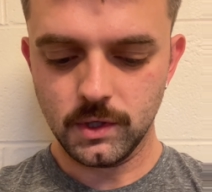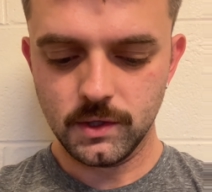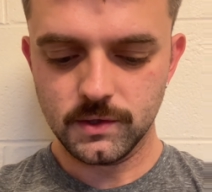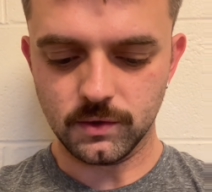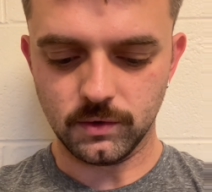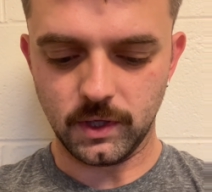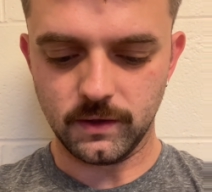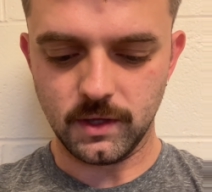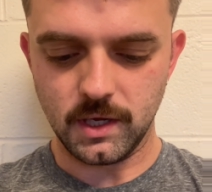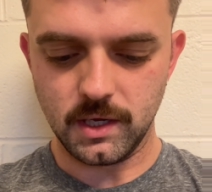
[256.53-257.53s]
so
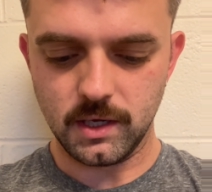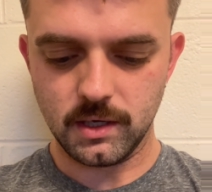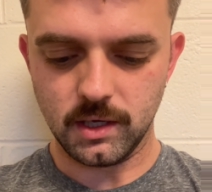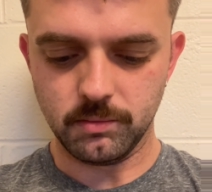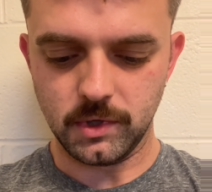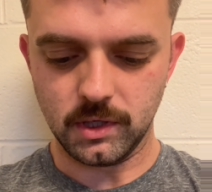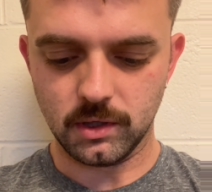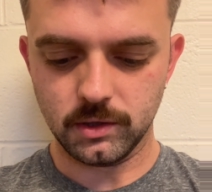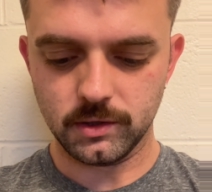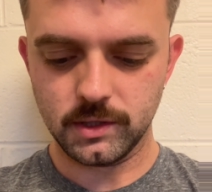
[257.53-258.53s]
that they can be
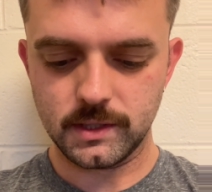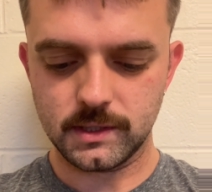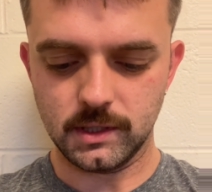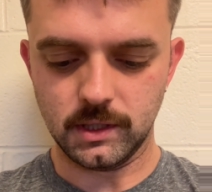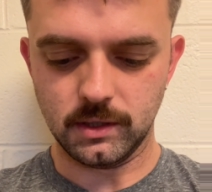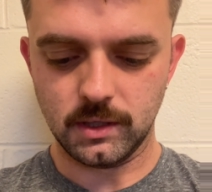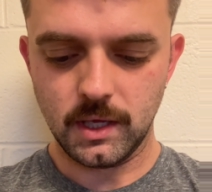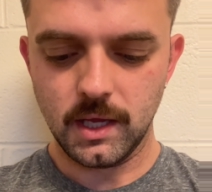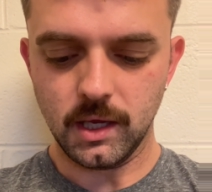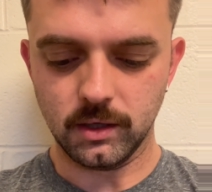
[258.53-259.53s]
clearly seen
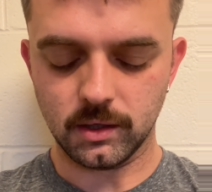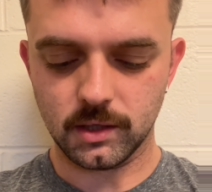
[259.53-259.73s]
and